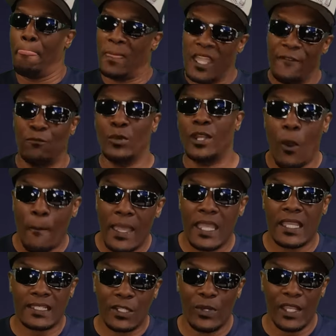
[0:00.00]
if we don't
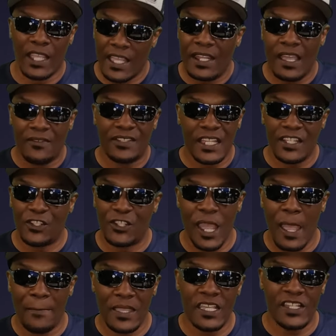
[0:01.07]
make it to an NFC
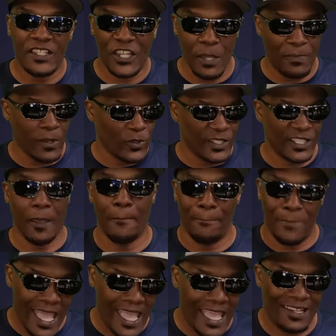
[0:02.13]
championship, it was a
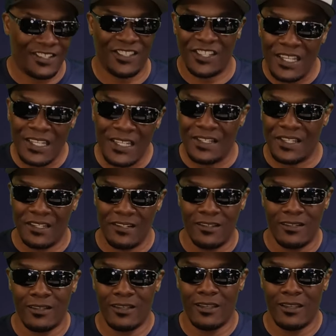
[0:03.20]
bad season.